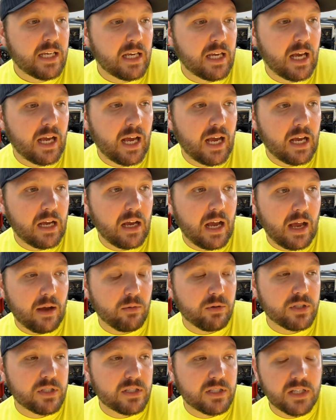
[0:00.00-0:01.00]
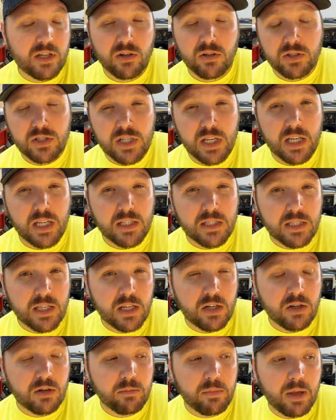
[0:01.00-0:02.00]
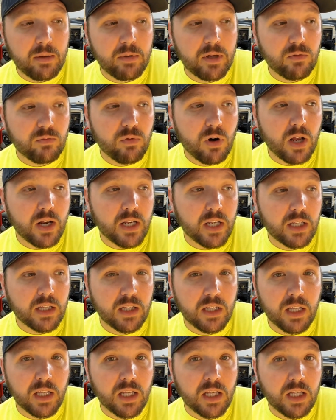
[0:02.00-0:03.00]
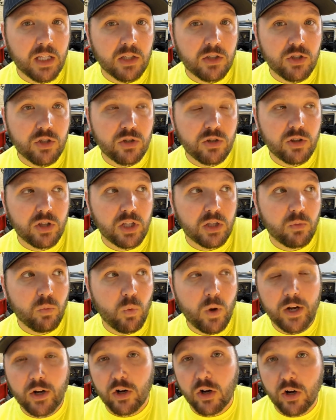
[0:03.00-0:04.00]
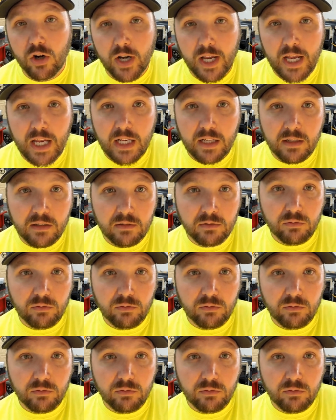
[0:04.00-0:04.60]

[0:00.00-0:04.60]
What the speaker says: I was seriously considering maybe running the winter heat